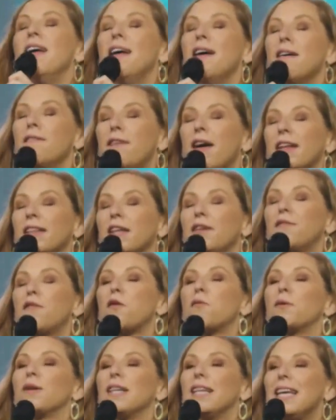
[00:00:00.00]
finally
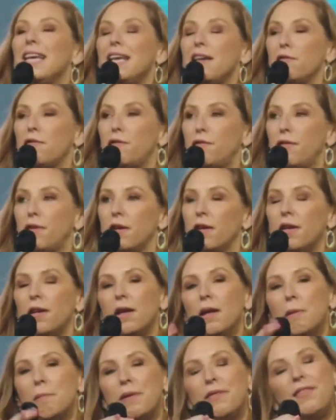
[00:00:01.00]
felt relief.
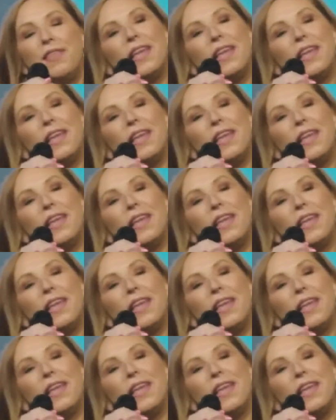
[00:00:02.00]
But